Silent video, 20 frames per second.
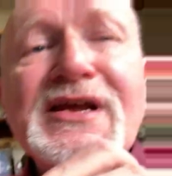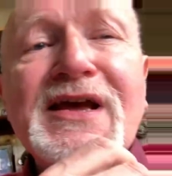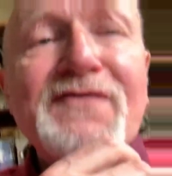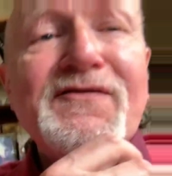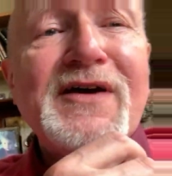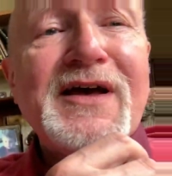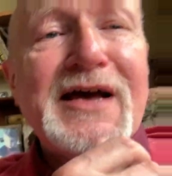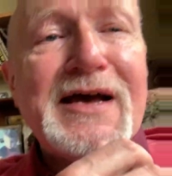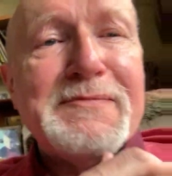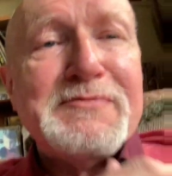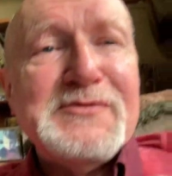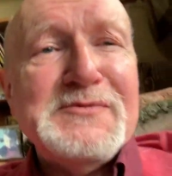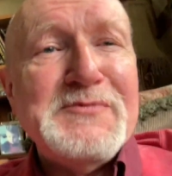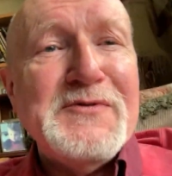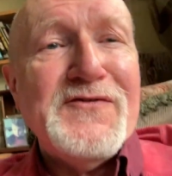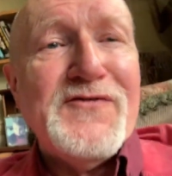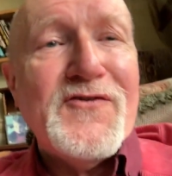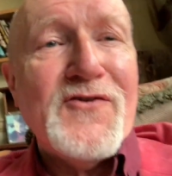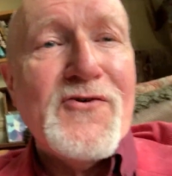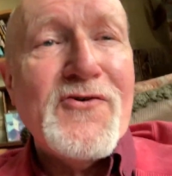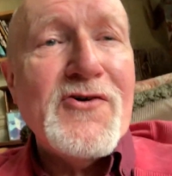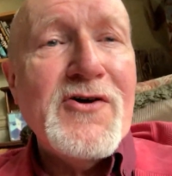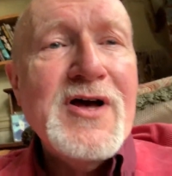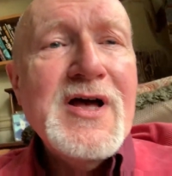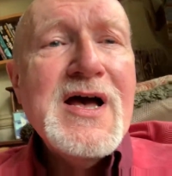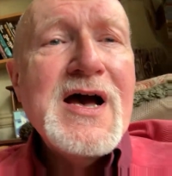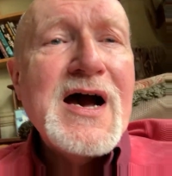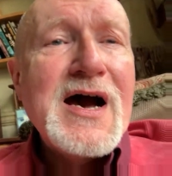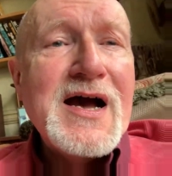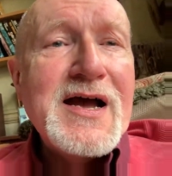never happened before.
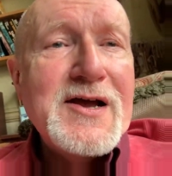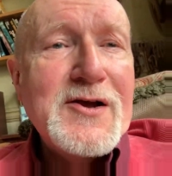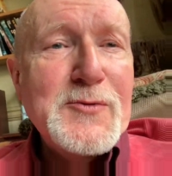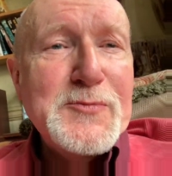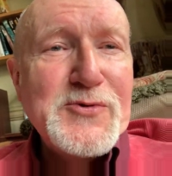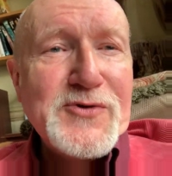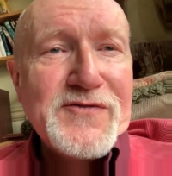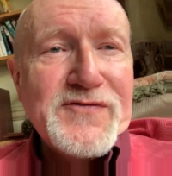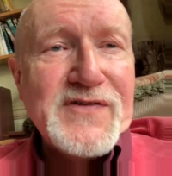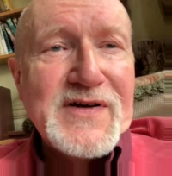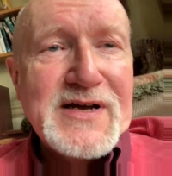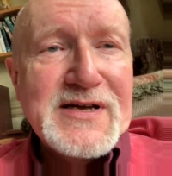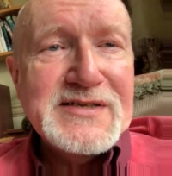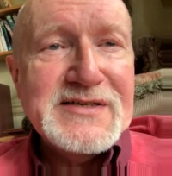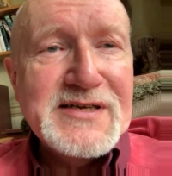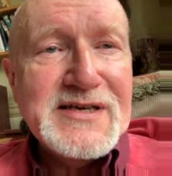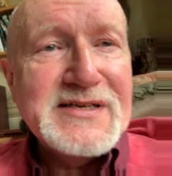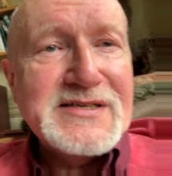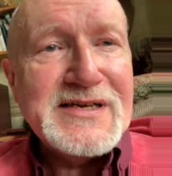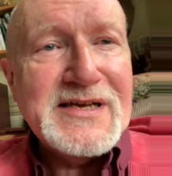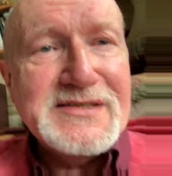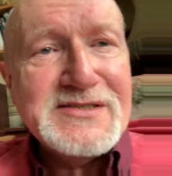I hope you're finding it